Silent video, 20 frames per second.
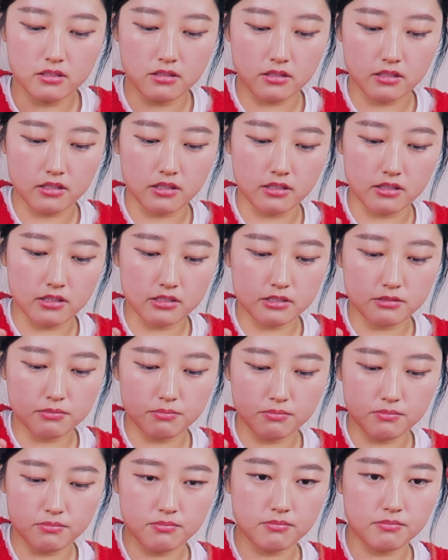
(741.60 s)
Okay, let's
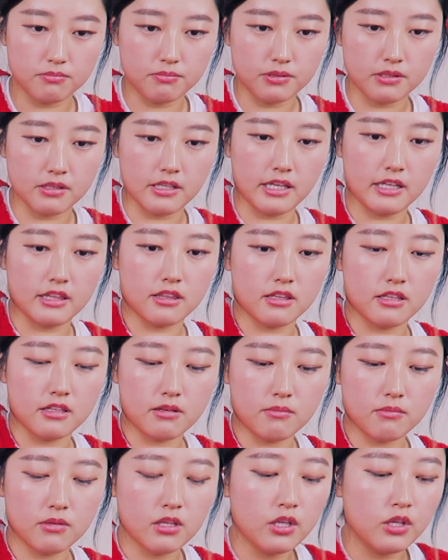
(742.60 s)
plate
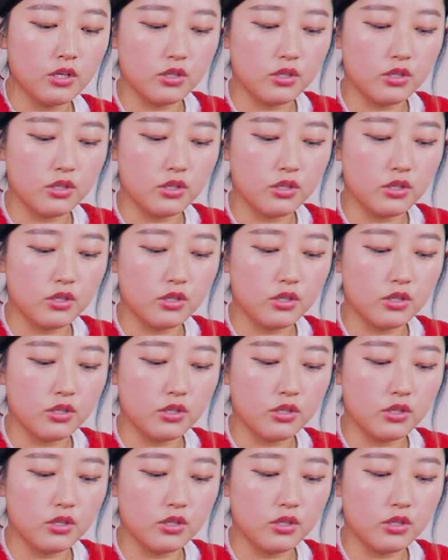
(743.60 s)
them.